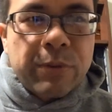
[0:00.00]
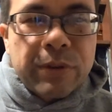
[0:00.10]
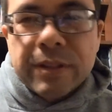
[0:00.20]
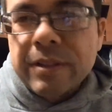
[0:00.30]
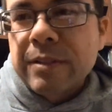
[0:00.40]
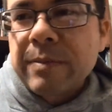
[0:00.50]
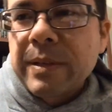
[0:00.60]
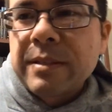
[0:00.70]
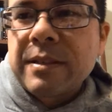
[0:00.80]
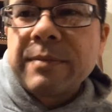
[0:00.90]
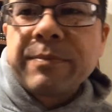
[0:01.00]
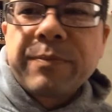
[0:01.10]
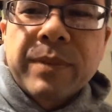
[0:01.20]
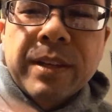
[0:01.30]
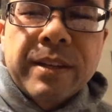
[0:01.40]
points in space
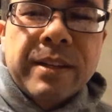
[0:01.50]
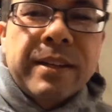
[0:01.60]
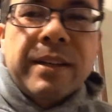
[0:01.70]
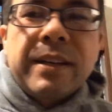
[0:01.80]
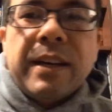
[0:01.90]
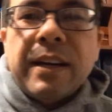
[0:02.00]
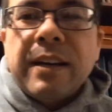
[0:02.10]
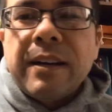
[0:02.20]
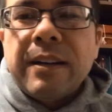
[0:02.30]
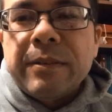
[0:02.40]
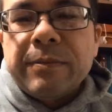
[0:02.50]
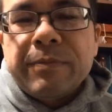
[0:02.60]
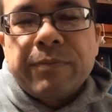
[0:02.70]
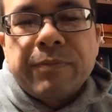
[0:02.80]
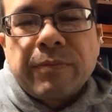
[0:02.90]
time
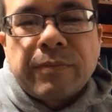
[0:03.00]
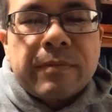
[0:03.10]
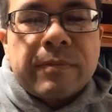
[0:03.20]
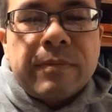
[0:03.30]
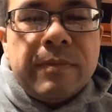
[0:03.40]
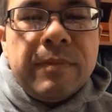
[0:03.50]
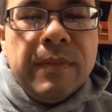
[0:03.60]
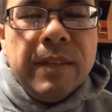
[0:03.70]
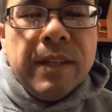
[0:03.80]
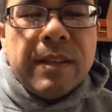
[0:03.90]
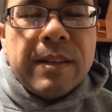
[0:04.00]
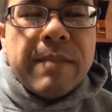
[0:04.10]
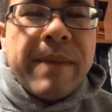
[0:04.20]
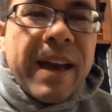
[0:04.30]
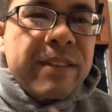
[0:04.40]
um,
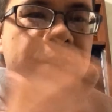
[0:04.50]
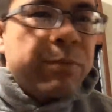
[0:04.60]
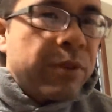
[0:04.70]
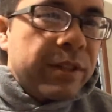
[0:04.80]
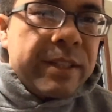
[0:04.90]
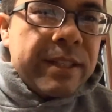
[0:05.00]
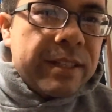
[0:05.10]
the math supports